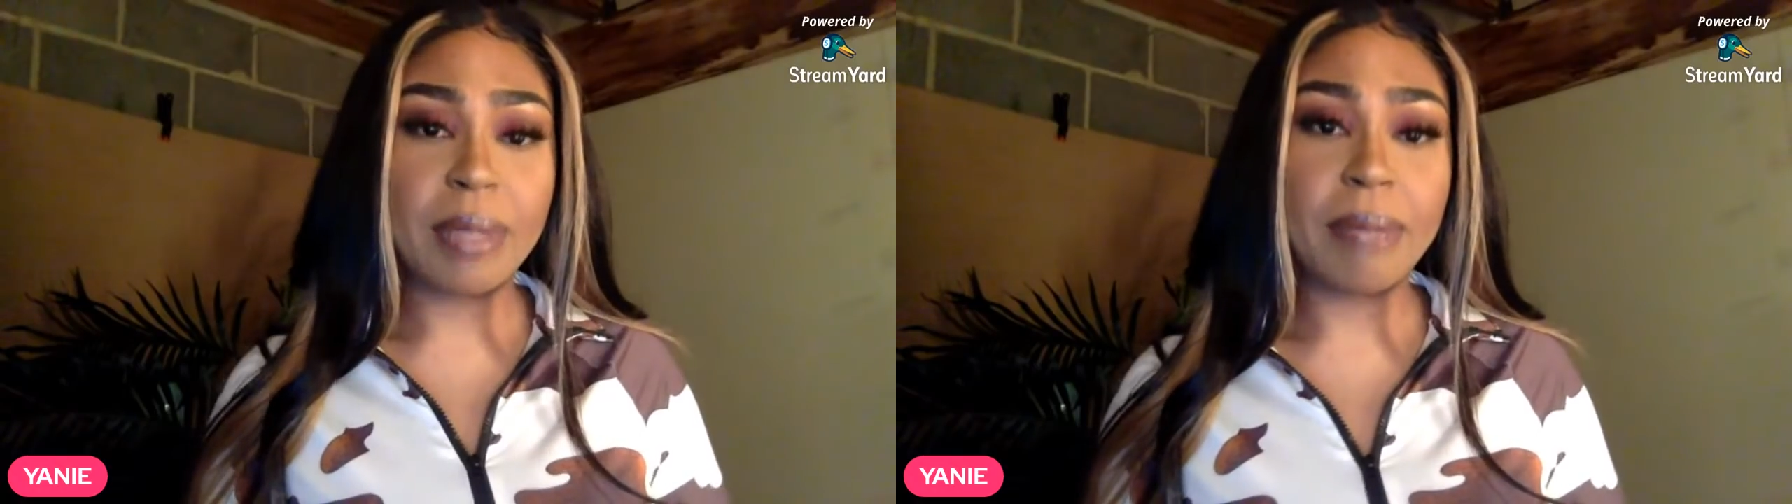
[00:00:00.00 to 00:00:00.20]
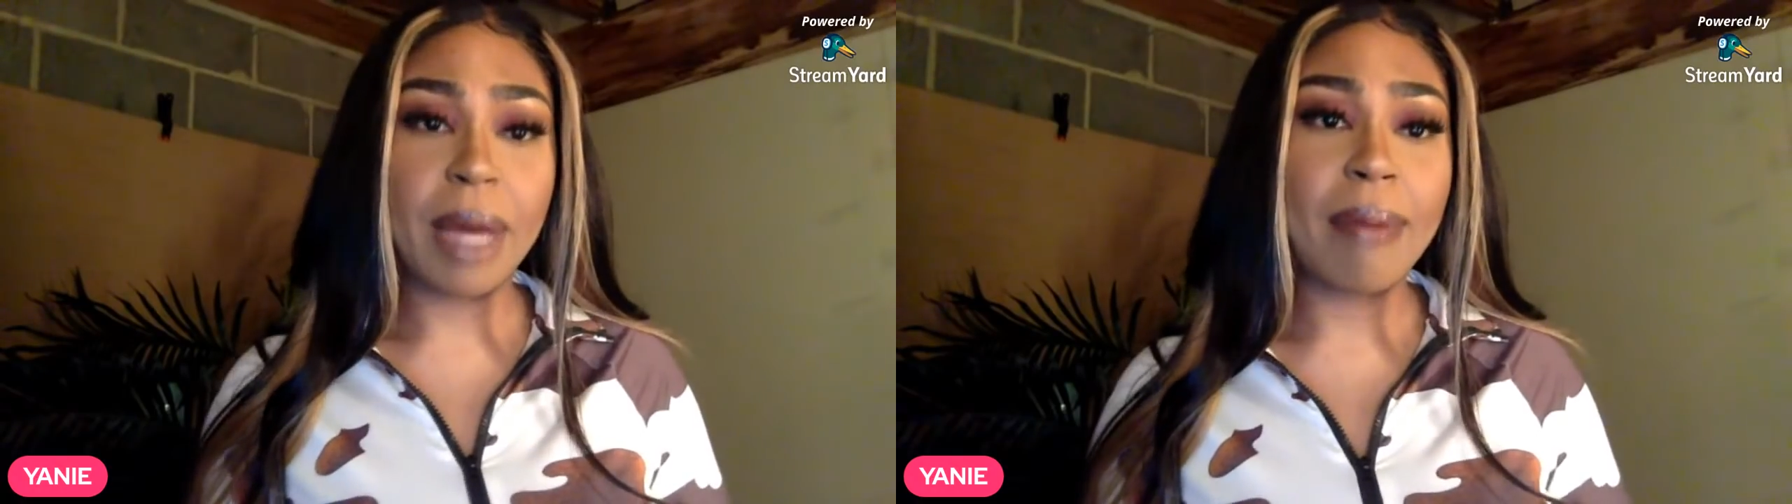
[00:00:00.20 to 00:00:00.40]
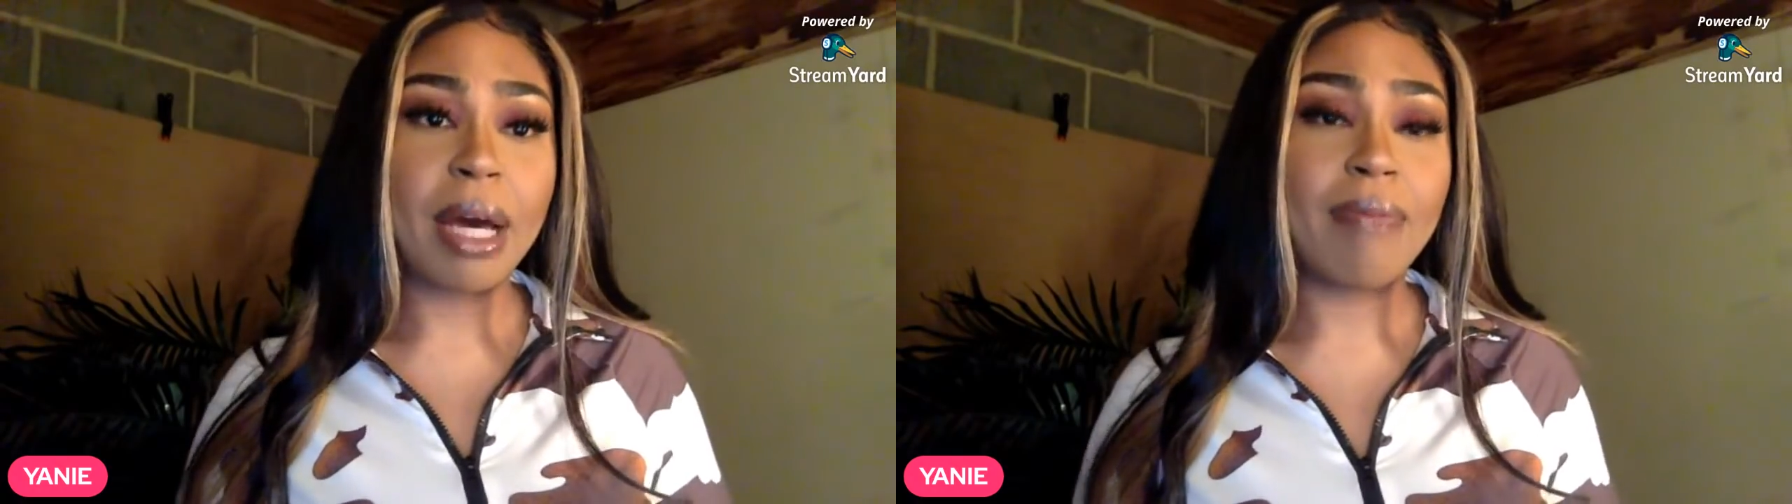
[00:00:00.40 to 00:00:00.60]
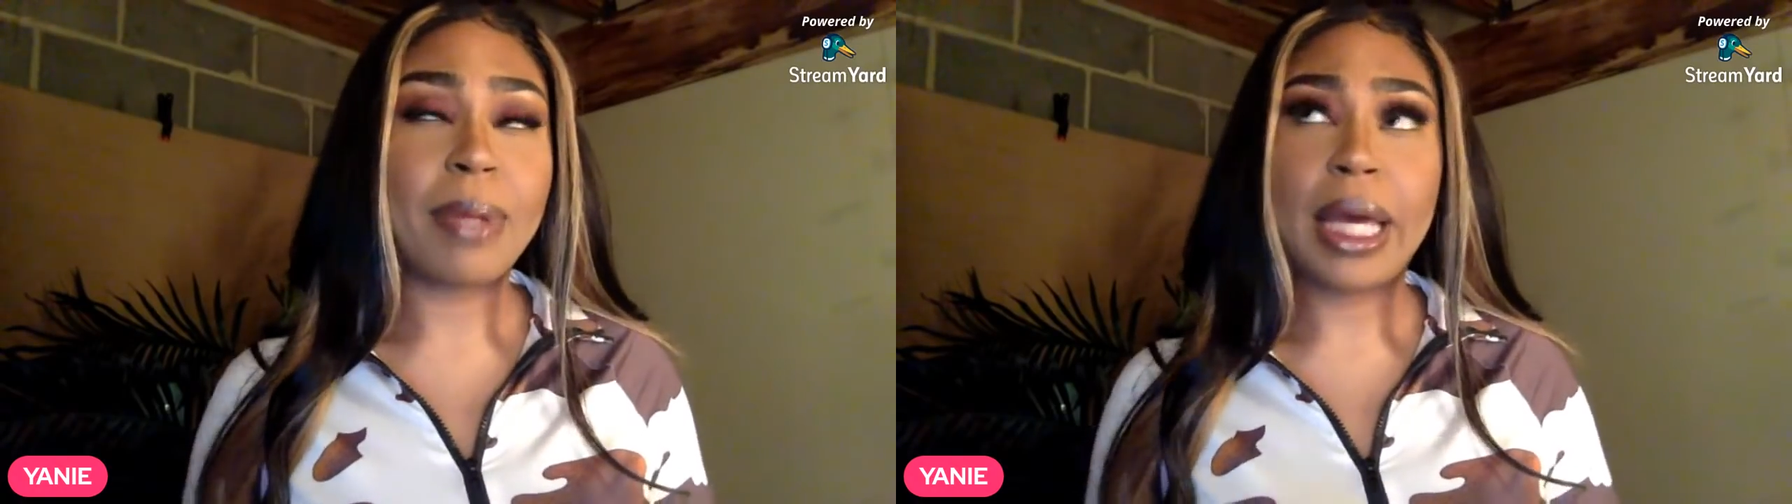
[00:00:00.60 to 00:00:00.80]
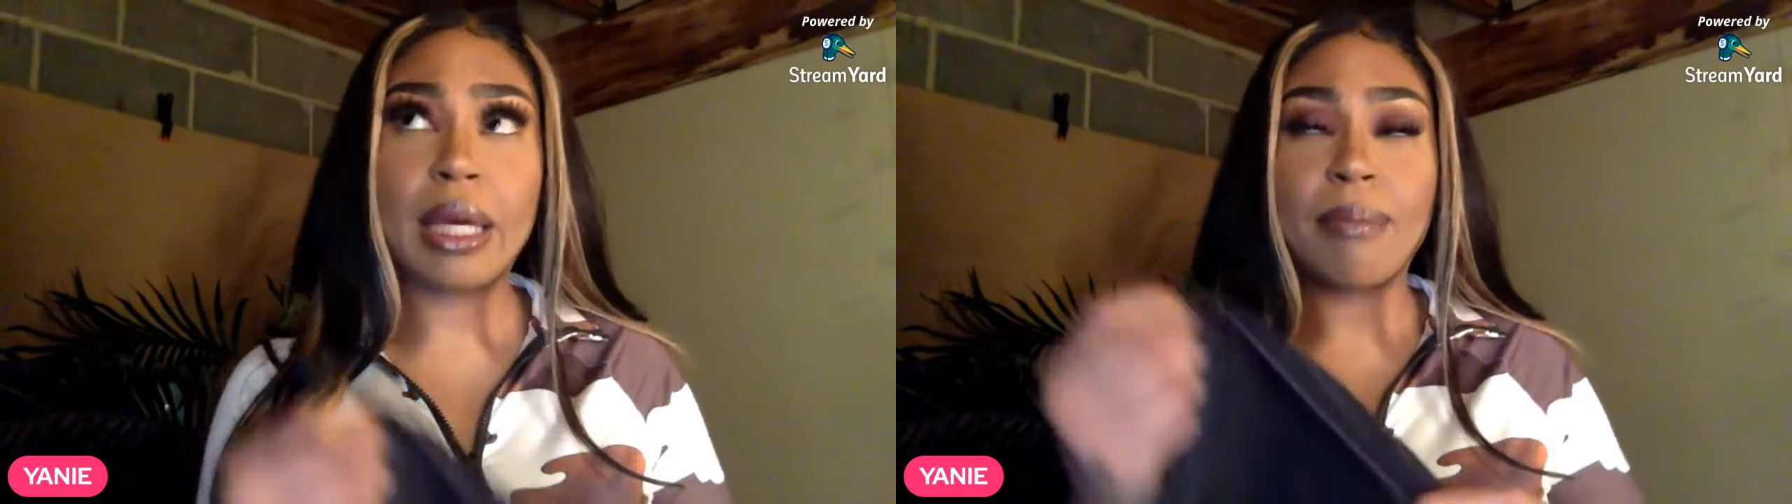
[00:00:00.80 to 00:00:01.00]
and buy my
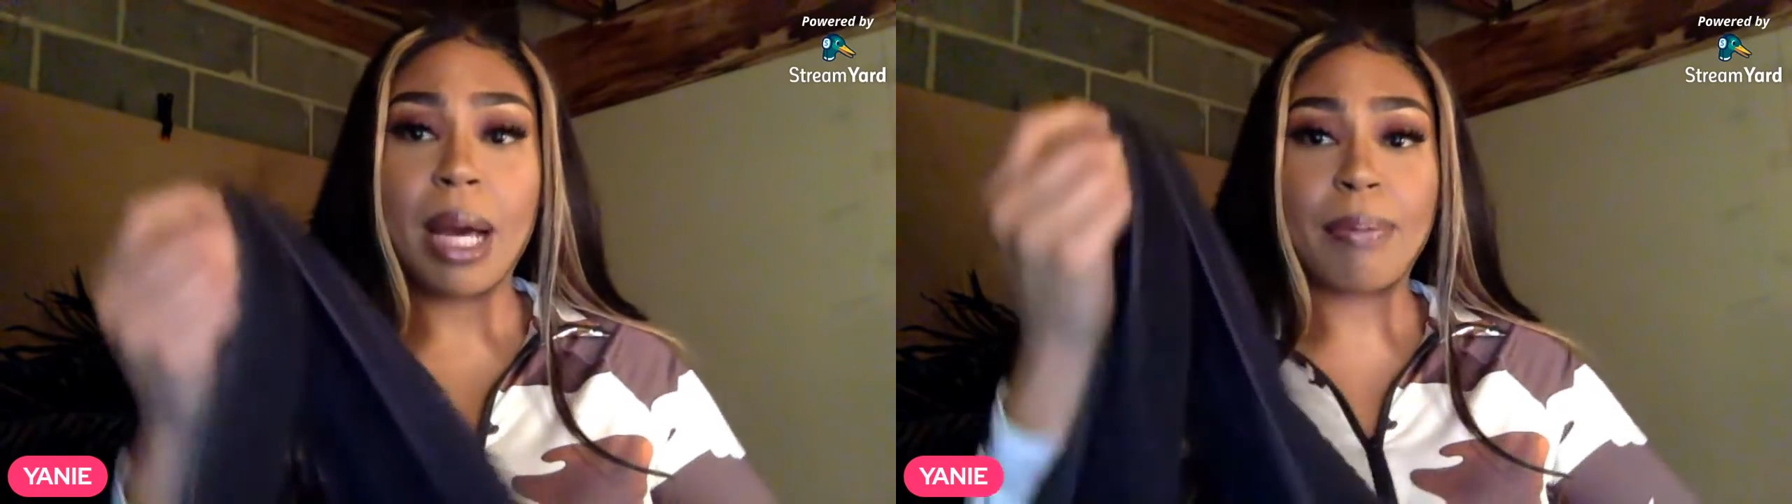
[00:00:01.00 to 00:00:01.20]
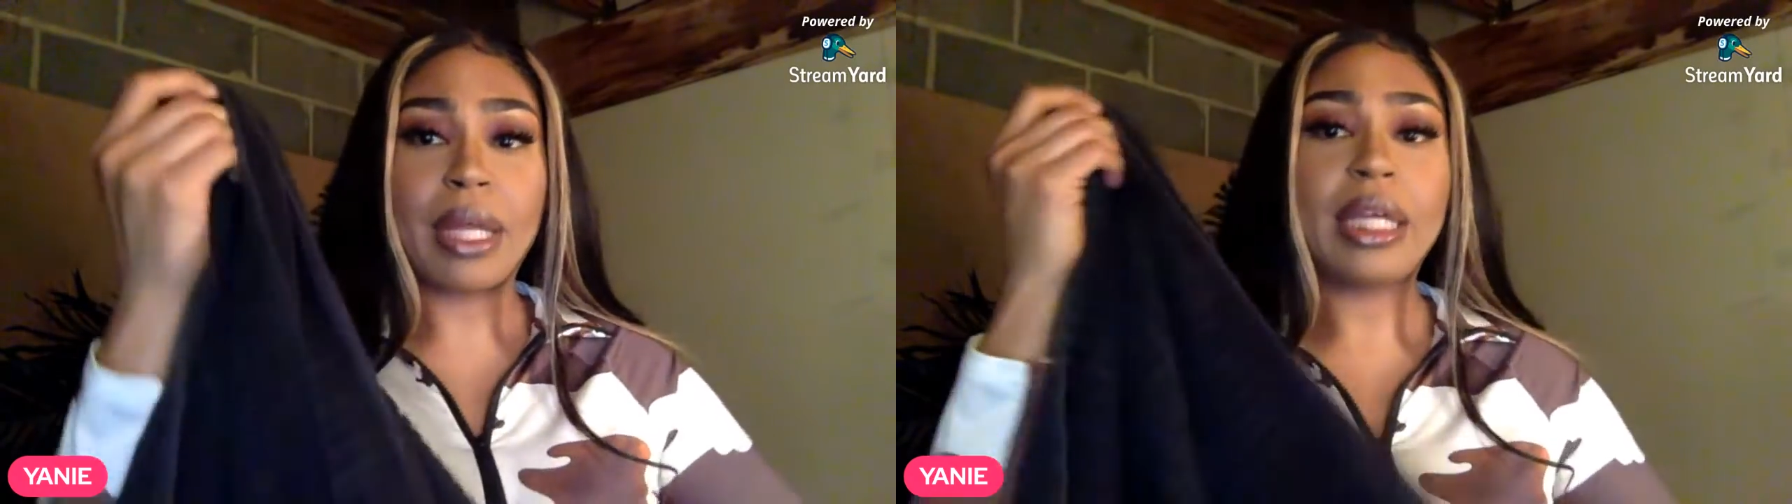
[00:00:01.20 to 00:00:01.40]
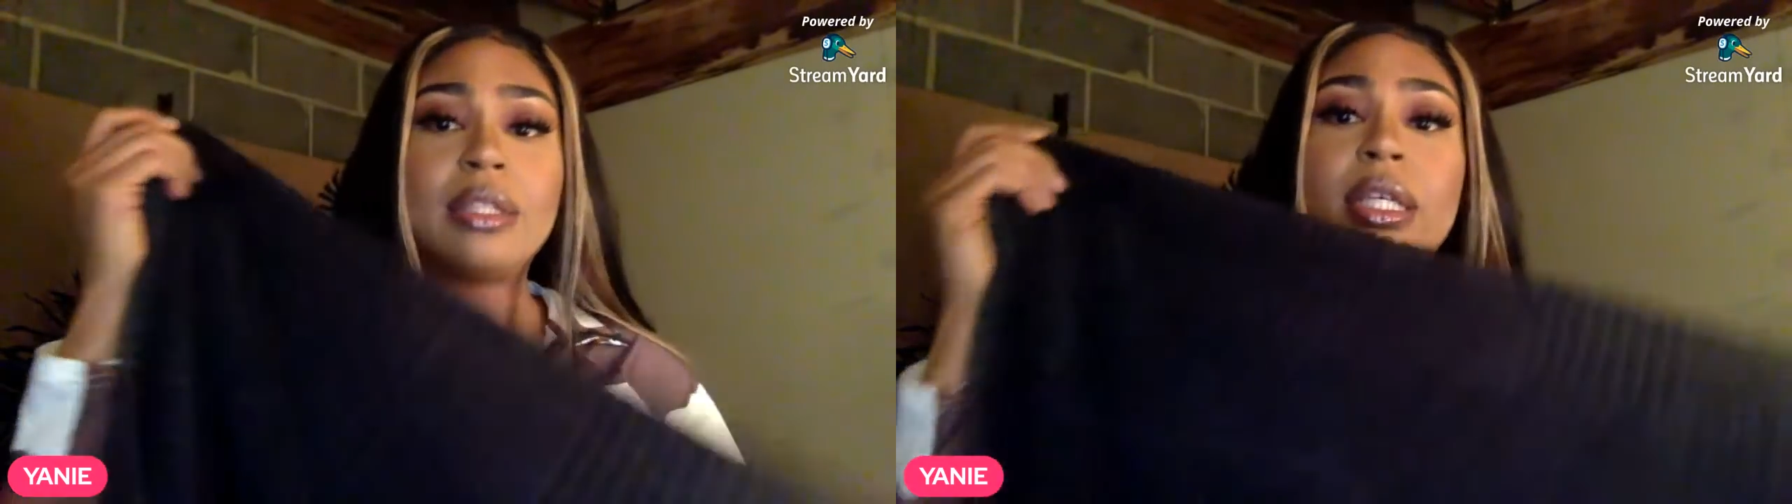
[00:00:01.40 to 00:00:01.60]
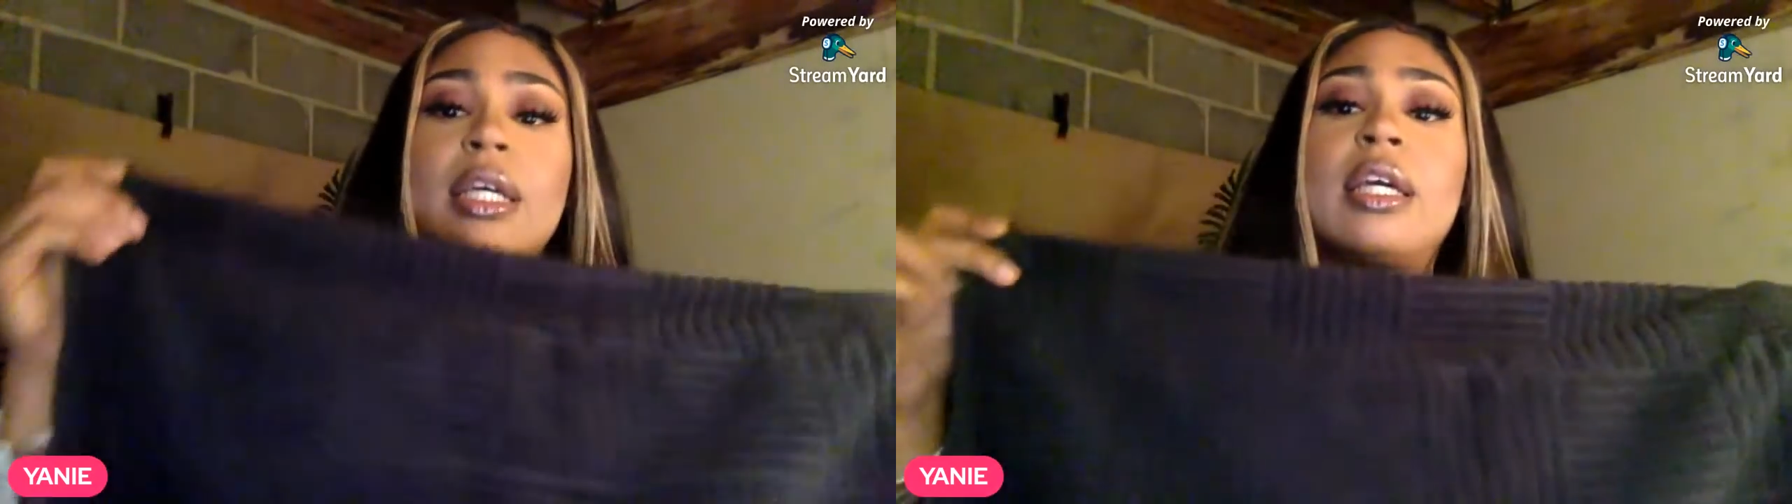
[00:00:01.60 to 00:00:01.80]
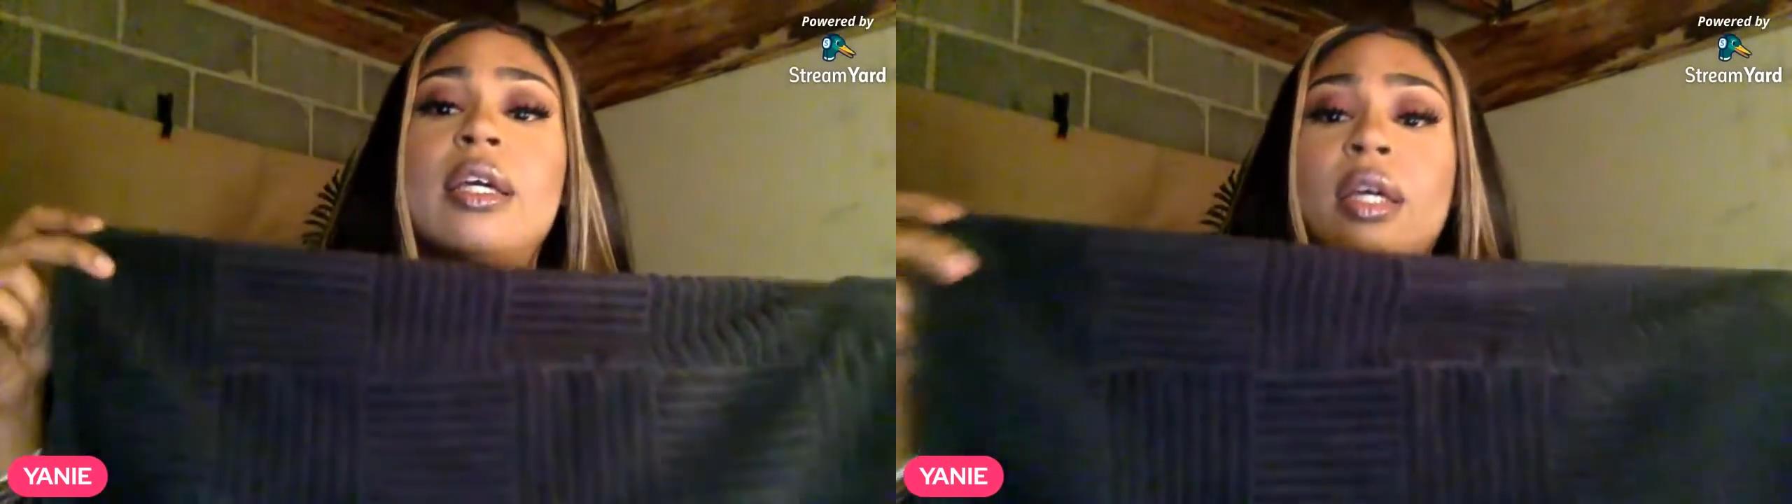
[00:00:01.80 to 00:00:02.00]
plane
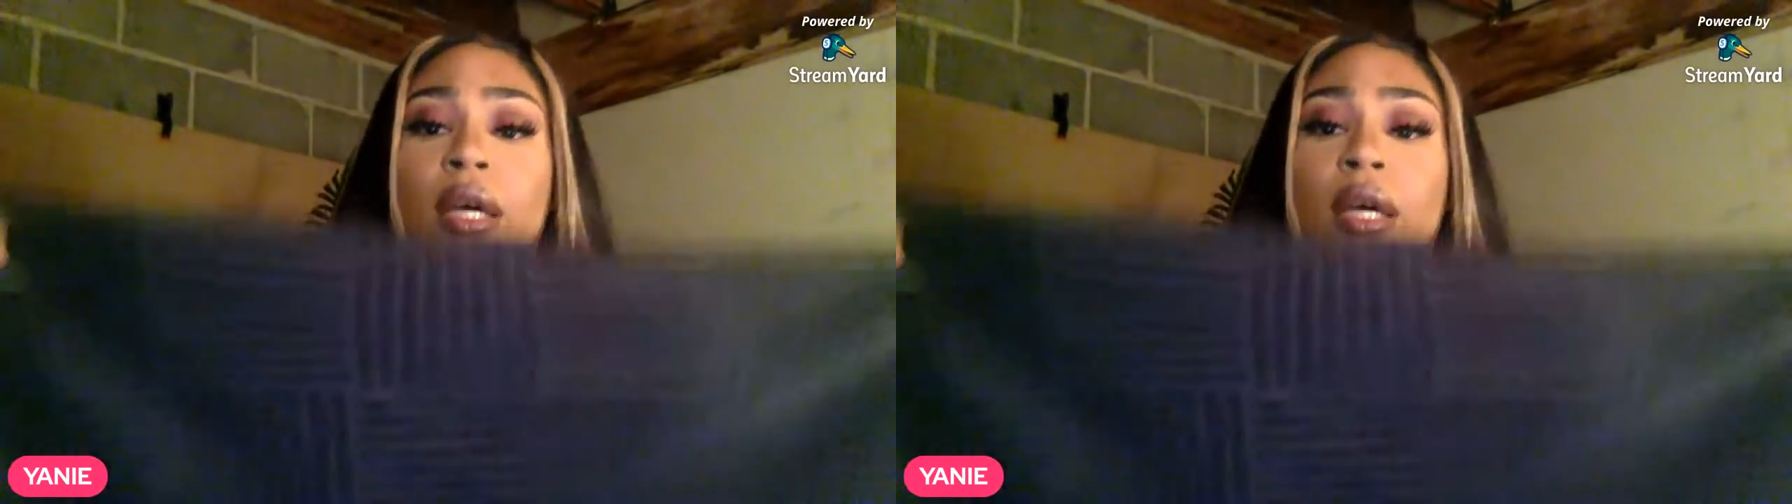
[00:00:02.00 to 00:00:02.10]
ticket,